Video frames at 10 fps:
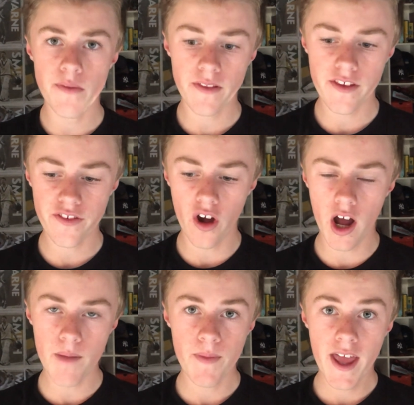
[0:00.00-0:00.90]
but this
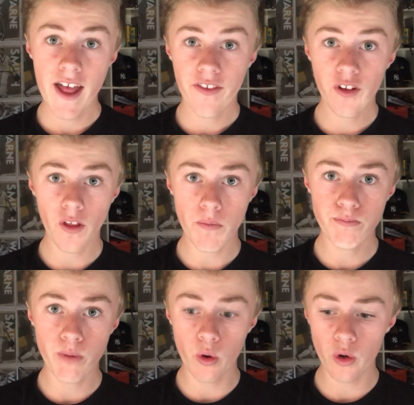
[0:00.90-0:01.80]
time it's got the
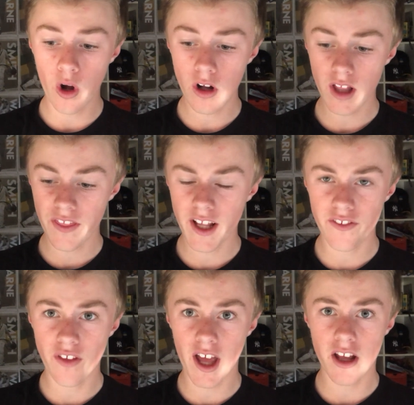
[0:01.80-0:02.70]
bulldog, I think
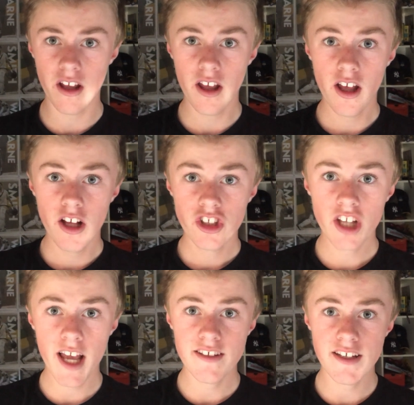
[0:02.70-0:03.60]
it's like
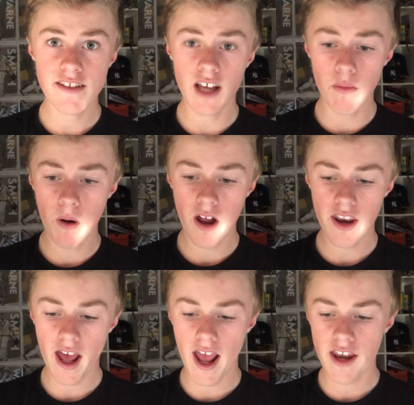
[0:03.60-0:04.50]
chasing someone,
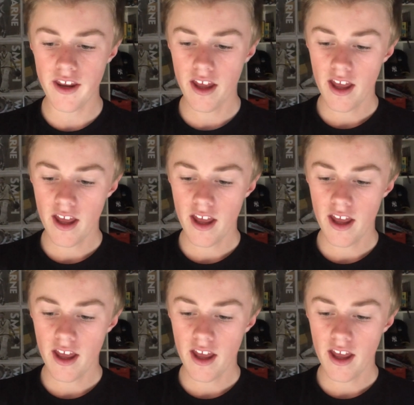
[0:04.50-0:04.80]
and